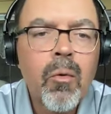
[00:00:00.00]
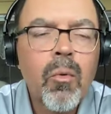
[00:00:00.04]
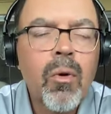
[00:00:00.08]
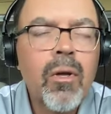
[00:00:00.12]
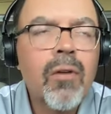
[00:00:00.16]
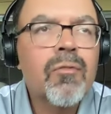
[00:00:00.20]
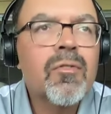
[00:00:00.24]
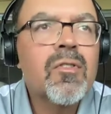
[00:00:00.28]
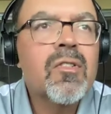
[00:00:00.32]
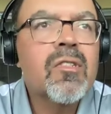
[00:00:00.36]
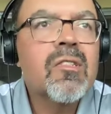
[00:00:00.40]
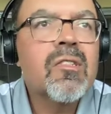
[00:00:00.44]

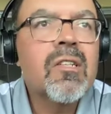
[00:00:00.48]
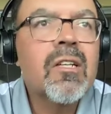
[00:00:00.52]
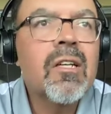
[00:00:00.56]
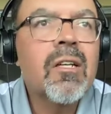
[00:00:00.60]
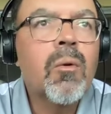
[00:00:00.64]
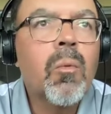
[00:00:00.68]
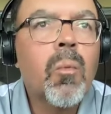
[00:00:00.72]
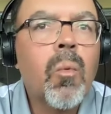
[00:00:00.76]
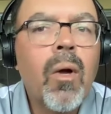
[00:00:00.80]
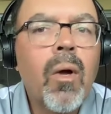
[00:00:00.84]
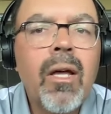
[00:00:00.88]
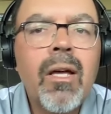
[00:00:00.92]
We've
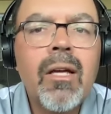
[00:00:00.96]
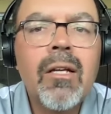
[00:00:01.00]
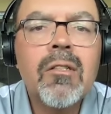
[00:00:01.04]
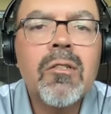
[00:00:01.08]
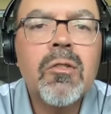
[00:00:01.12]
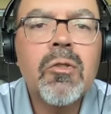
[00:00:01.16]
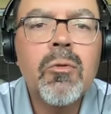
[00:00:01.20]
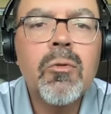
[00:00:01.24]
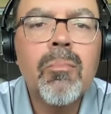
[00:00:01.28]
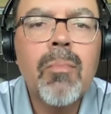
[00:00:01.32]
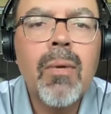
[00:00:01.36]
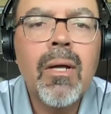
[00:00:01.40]
seen way
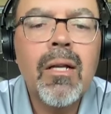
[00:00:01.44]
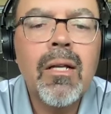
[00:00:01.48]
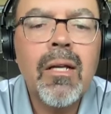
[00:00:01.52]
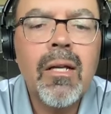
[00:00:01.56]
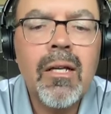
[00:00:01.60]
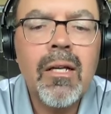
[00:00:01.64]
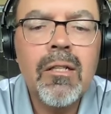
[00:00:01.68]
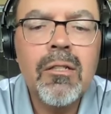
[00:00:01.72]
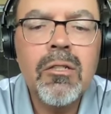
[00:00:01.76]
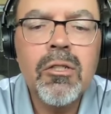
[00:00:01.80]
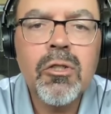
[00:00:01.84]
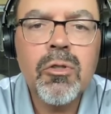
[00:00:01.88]
too many
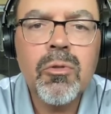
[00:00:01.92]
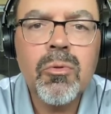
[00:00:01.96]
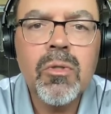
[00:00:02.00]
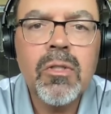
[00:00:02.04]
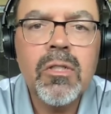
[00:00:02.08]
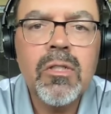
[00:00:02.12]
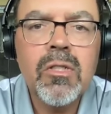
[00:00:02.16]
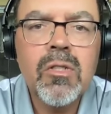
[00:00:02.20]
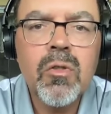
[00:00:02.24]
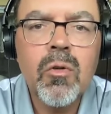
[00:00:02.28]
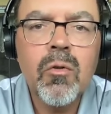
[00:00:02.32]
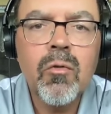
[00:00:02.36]

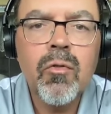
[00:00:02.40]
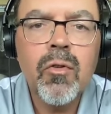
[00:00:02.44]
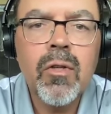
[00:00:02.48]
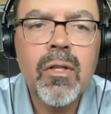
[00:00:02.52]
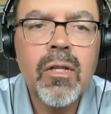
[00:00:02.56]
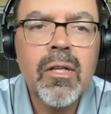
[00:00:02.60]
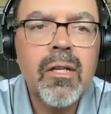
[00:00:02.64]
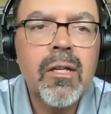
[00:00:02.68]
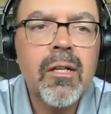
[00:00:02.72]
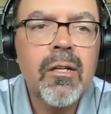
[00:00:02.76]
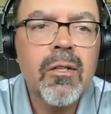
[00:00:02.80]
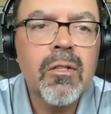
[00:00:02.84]
injuries over
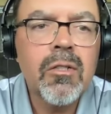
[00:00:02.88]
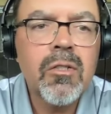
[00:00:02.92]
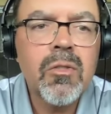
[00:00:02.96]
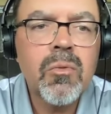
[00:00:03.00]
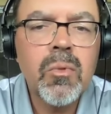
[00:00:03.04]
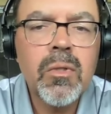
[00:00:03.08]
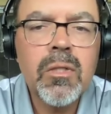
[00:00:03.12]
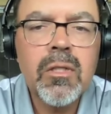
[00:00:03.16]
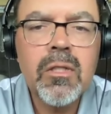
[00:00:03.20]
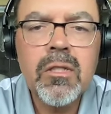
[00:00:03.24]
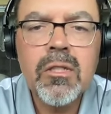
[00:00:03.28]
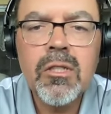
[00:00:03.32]
the years
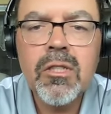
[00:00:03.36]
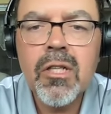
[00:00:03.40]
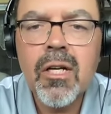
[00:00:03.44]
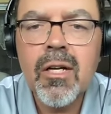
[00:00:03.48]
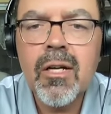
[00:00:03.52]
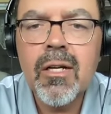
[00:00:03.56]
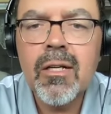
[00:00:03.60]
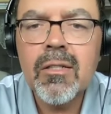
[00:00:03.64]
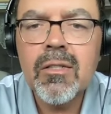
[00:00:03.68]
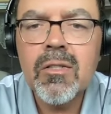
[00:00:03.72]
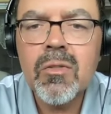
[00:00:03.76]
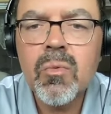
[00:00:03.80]
with the
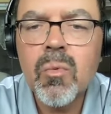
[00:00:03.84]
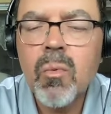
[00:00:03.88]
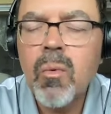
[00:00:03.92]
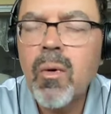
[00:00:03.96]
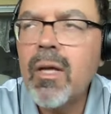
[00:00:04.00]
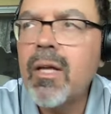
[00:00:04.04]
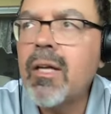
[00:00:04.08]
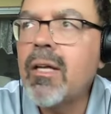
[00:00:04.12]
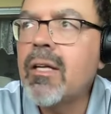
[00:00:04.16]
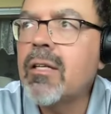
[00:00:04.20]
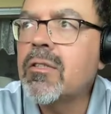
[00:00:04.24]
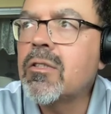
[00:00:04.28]
Giants,
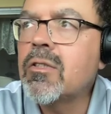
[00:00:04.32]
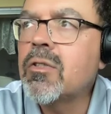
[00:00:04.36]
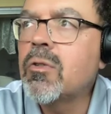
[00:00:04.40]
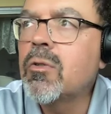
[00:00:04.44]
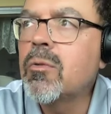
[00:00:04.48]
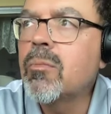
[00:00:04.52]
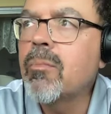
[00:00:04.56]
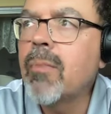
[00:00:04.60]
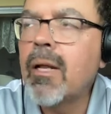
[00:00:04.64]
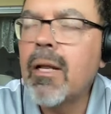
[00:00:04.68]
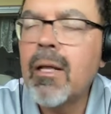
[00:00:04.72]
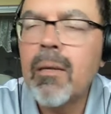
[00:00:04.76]
way
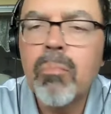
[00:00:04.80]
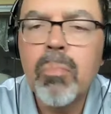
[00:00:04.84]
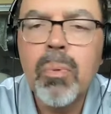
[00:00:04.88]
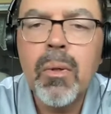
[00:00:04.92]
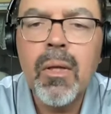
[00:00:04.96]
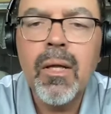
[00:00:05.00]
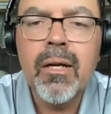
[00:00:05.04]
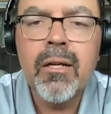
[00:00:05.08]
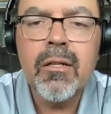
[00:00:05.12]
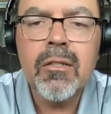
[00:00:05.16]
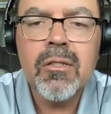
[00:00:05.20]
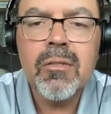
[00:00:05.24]
too many
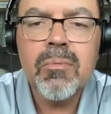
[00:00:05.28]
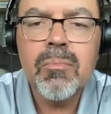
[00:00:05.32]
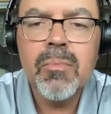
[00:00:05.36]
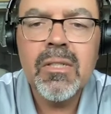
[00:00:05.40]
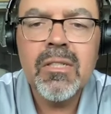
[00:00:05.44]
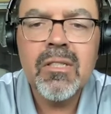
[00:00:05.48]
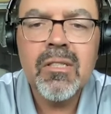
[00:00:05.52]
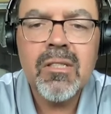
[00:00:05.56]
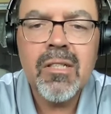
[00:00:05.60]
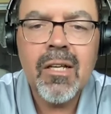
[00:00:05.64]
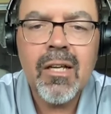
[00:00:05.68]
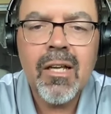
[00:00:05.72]
players
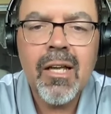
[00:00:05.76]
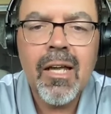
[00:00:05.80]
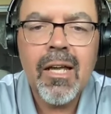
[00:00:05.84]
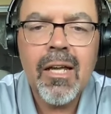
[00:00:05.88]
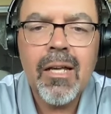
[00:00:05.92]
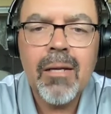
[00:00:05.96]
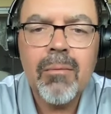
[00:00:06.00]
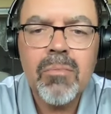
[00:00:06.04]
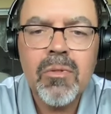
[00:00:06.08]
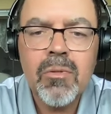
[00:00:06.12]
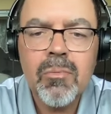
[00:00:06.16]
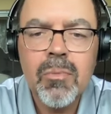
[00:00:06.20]
missing
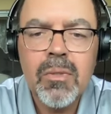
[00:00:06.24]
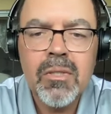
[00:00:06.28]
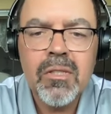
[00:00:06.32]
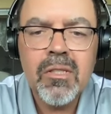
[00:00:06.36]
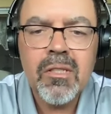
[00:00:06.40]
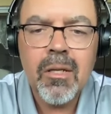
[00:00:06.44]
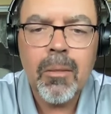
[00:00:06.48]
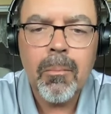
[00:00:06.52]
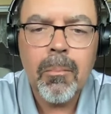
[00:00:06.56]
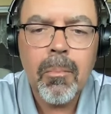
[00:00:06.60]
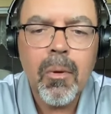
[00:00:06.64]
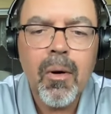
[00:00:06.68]
games,
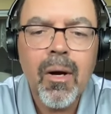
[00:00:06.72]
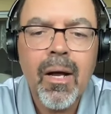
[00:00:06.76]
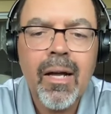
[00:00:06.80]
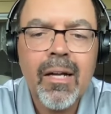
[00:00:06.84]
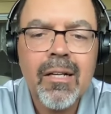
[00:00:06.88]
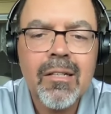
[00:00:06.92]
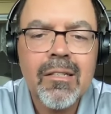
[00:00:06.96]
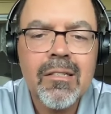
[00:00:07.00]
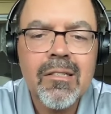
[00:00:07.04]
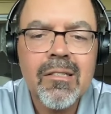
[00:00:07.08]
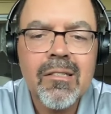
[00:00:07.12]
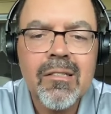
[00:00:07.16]
missing
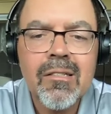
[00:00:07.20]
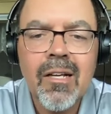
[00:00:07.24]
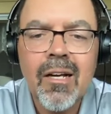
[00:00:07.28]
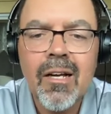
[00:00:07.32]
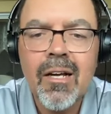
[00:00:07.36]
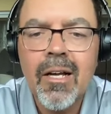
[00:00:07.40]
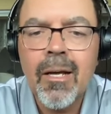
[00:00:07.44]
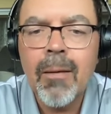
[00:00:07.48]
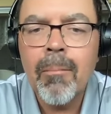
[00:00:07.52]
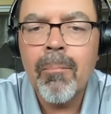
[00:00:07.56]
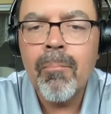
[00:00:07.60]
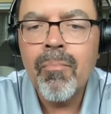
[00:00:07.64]
practice
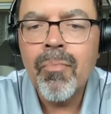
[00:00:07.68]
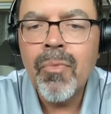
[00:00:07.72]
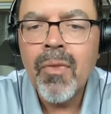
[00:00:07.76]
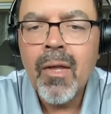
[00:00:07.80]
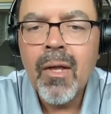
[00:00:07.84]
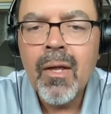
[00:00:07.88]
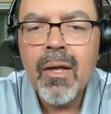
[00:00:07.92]
time.